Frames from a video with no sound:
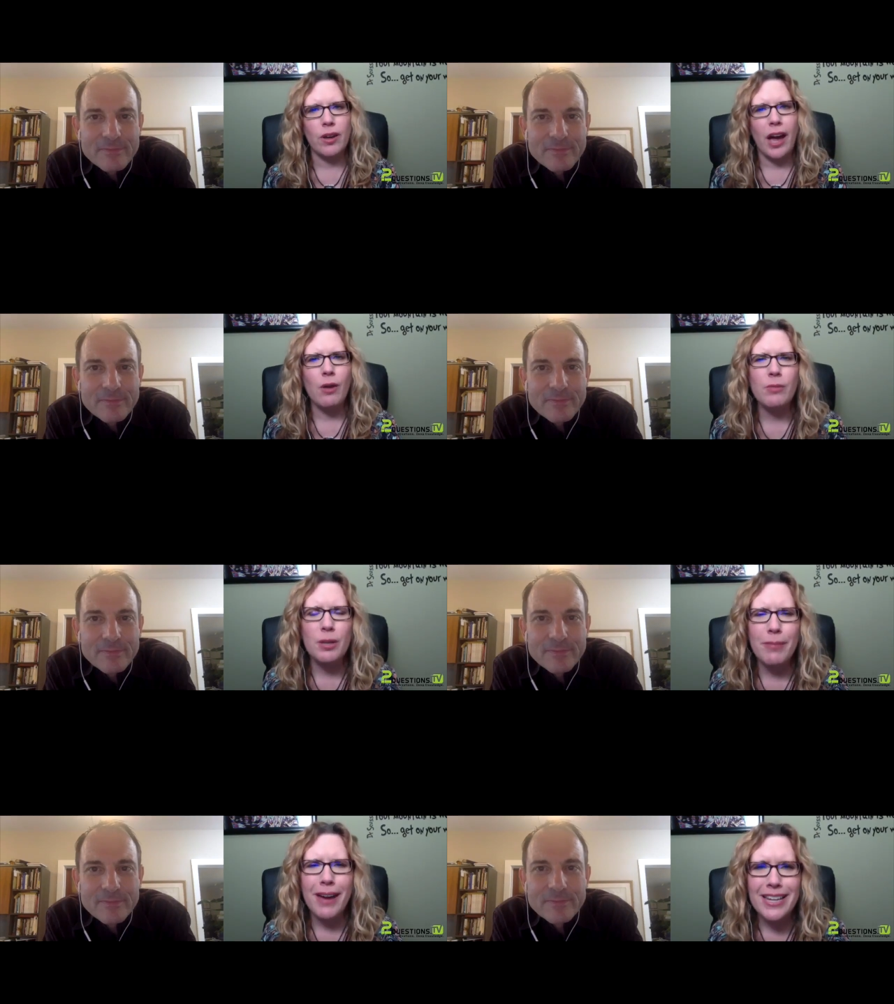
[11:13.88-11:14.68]
Speaker 1: how
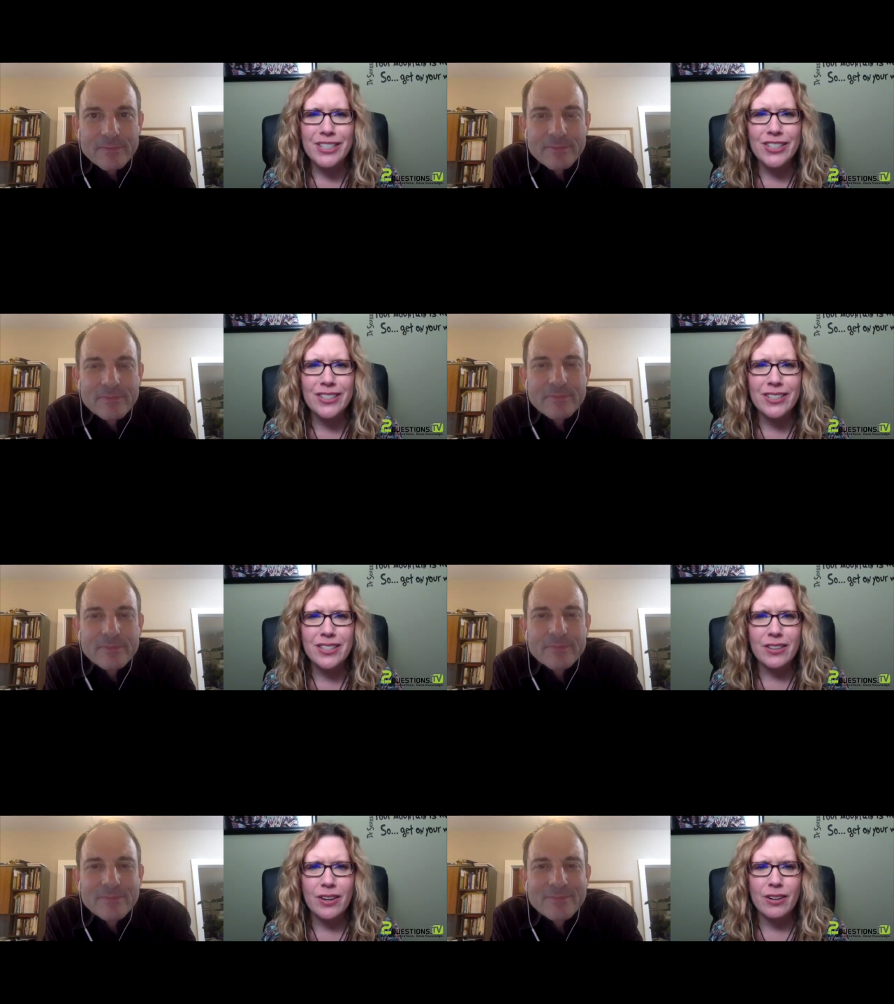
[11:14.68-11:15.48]
many
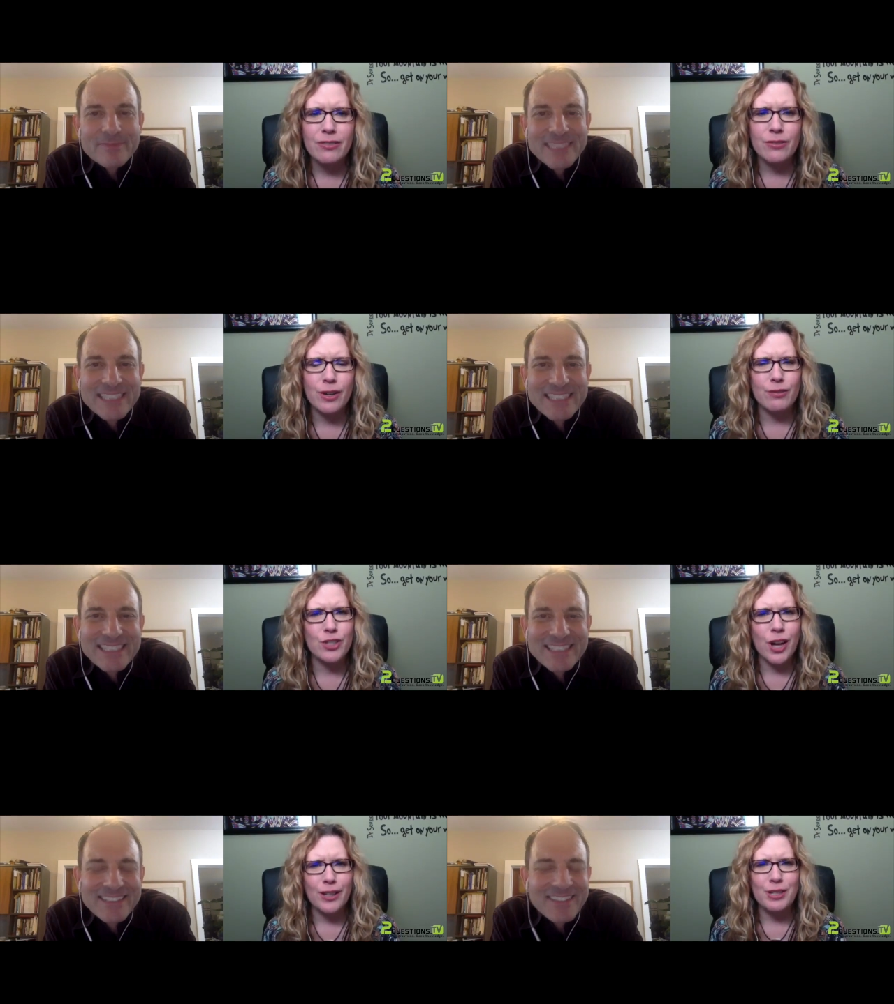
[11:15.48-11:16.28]
batches of,
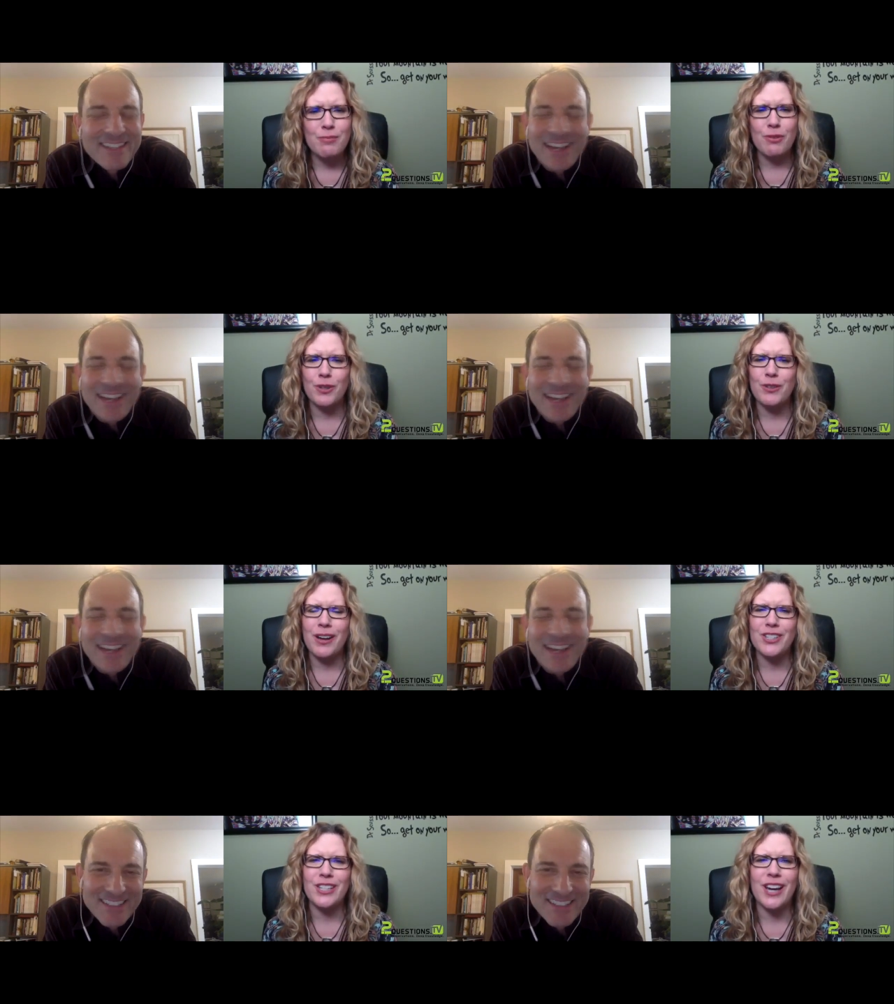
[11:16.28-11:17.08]
of chocolate before you
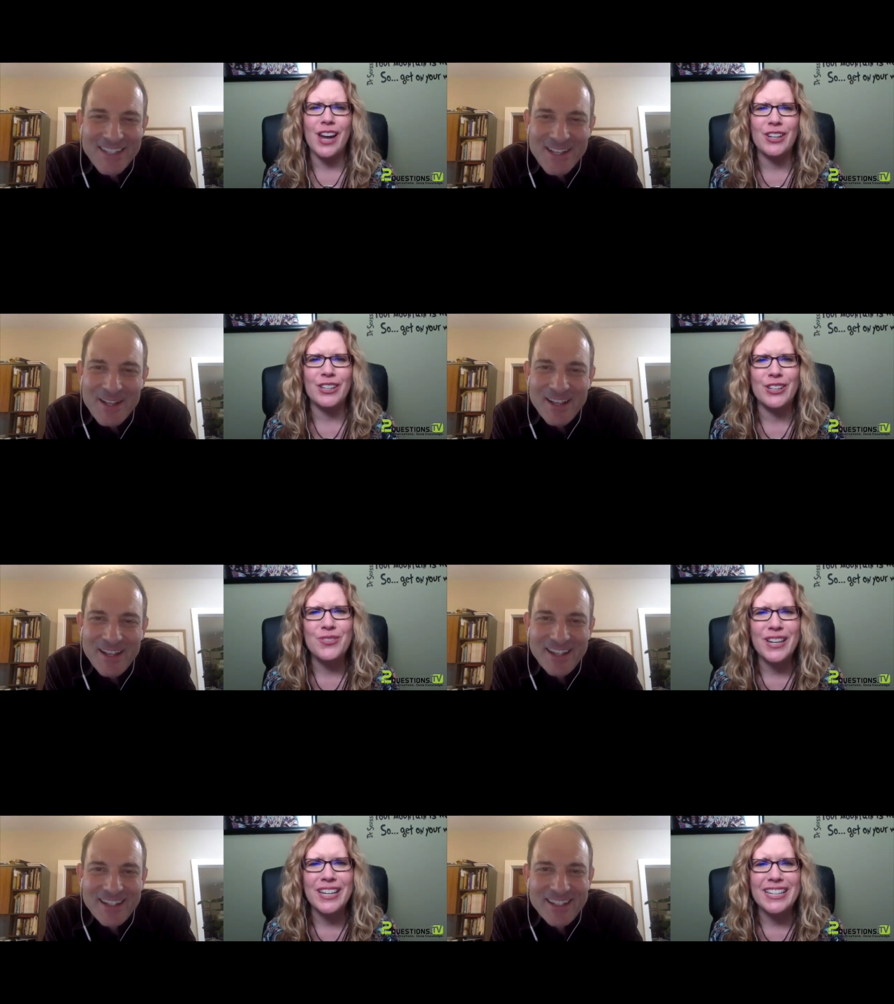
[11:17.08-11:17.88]
actually got a
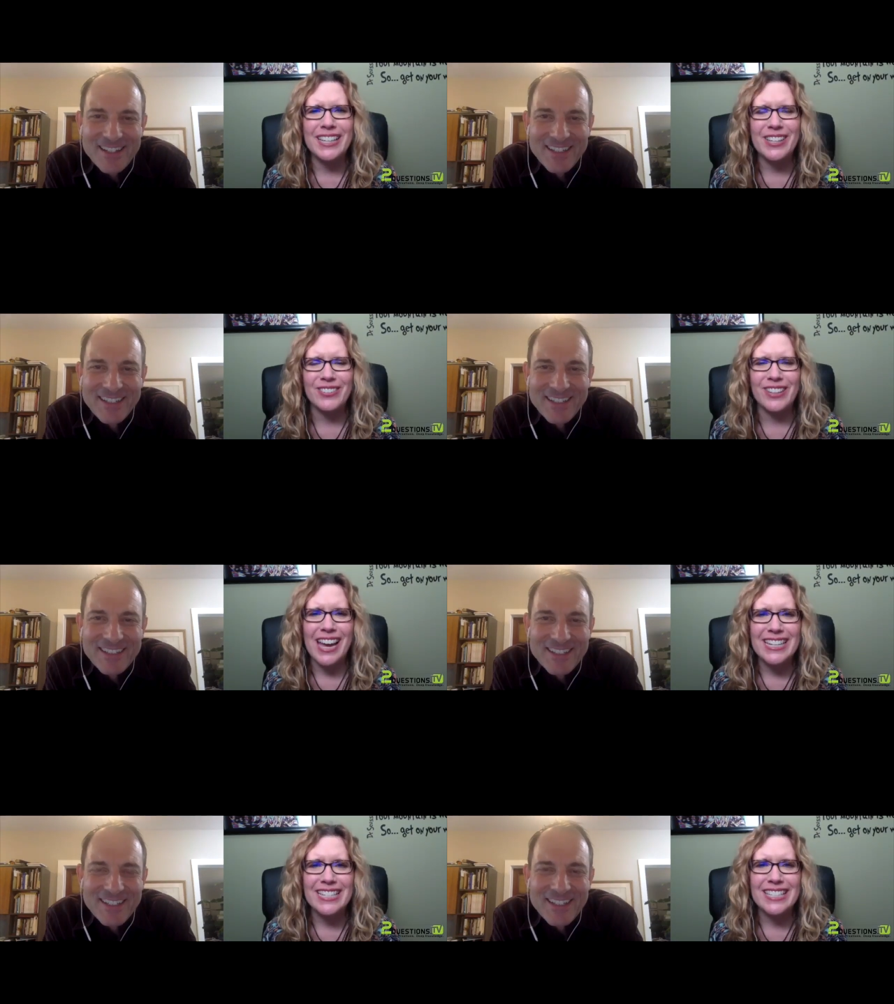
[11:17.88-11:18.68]
good one that you
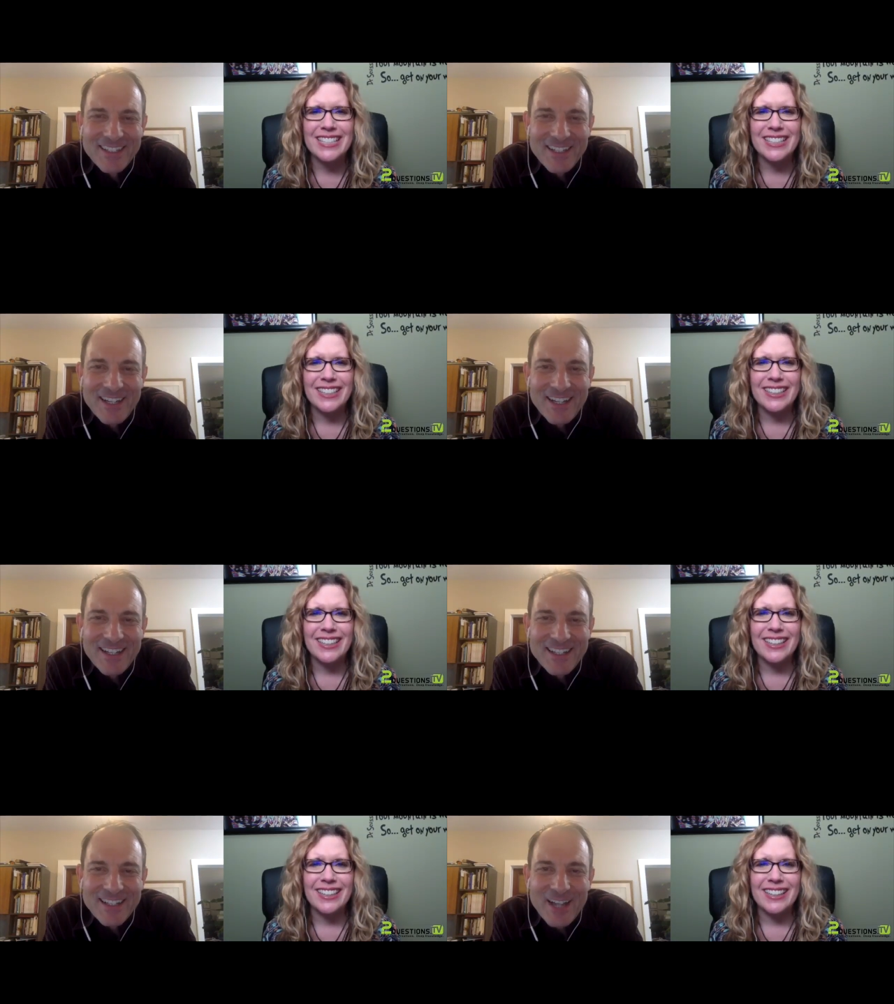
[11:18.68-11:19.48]
liked?
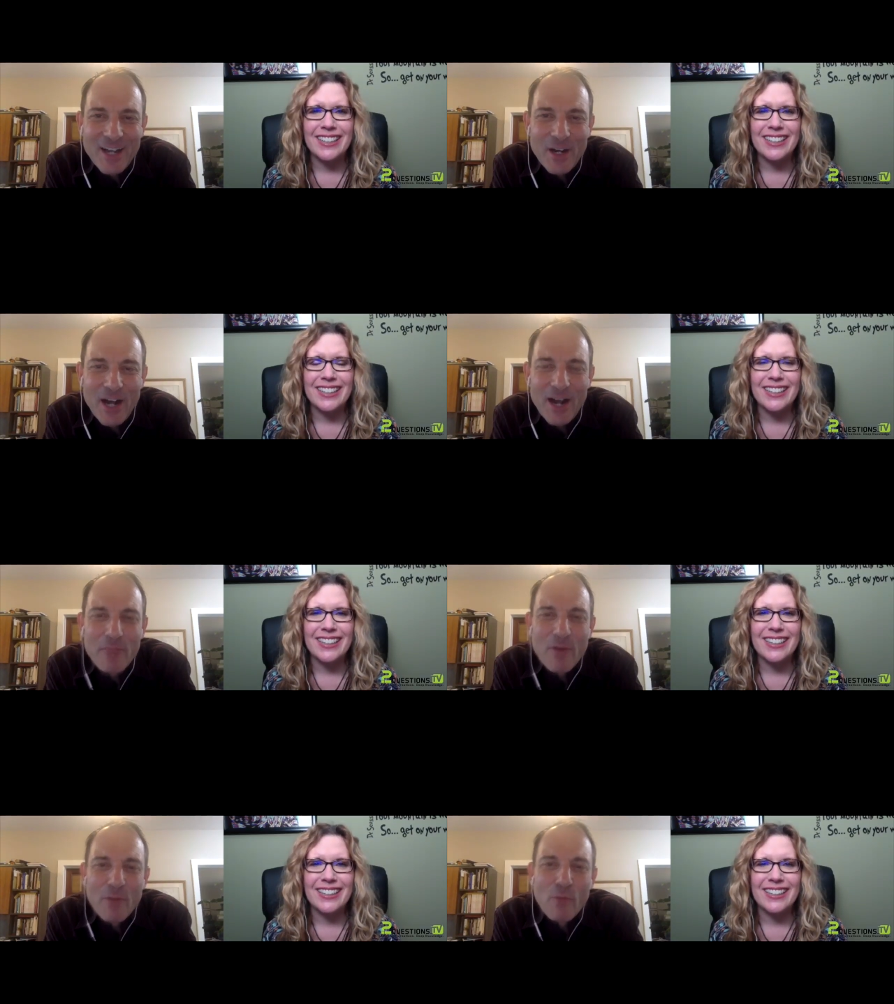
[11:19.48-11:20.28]
Speaker 2: Yeah,
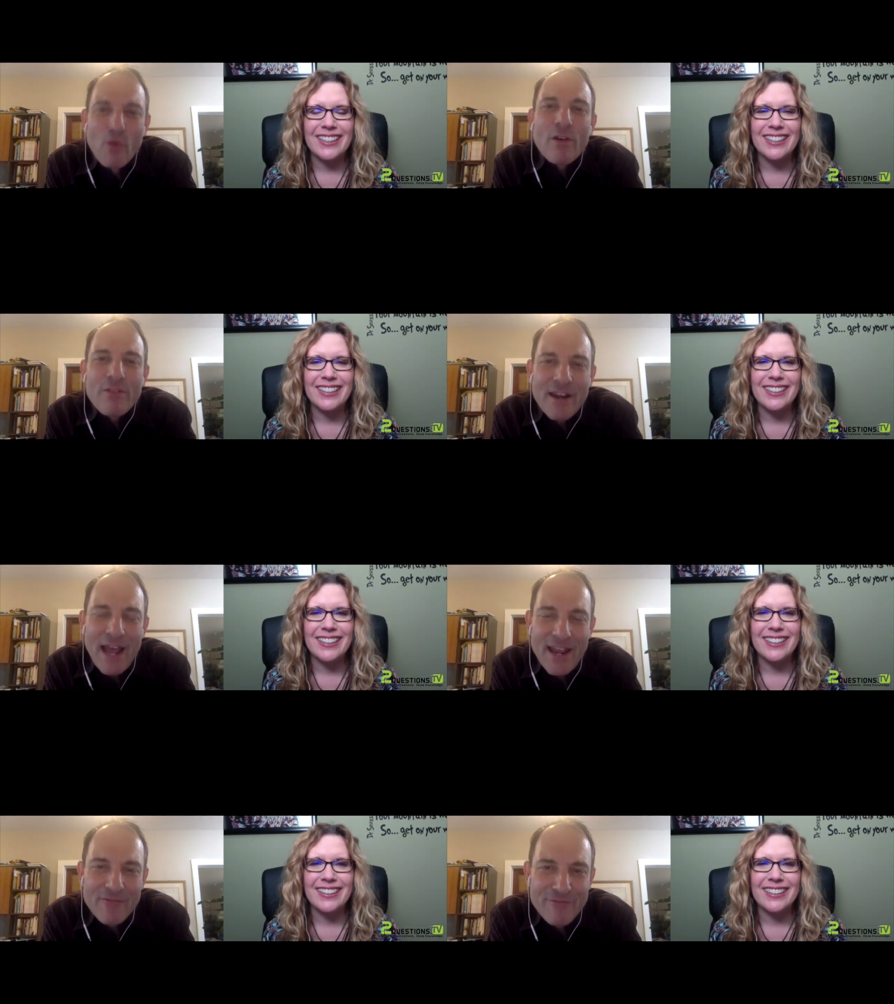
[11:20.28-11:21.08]
um, more than
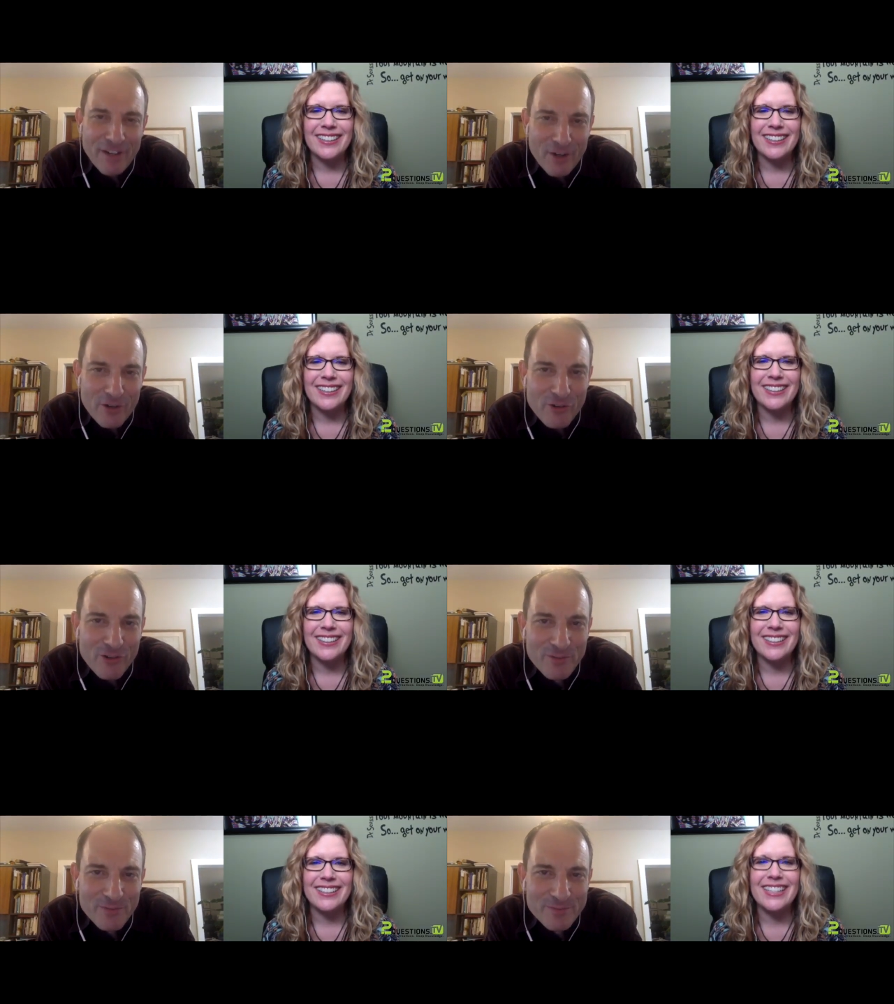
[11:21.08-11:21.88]
I have fingers.
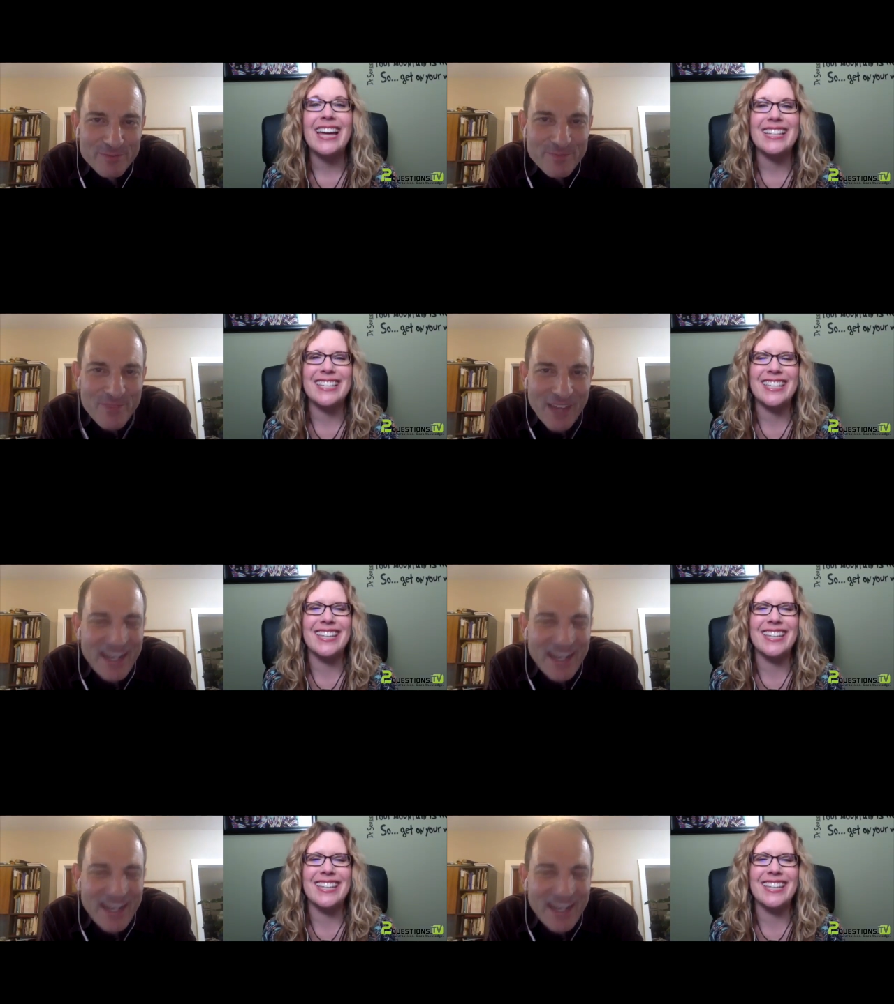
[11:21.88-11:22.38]
Speaker 1: Yes.